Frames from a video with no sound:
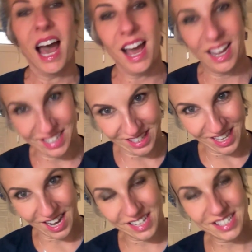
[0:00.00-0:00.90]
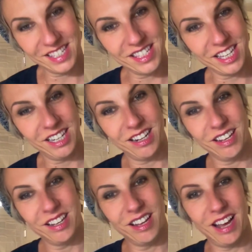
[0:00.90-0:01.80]
I did that. I CC'd.
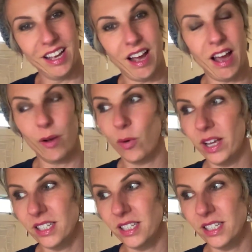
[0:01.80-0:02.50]
Is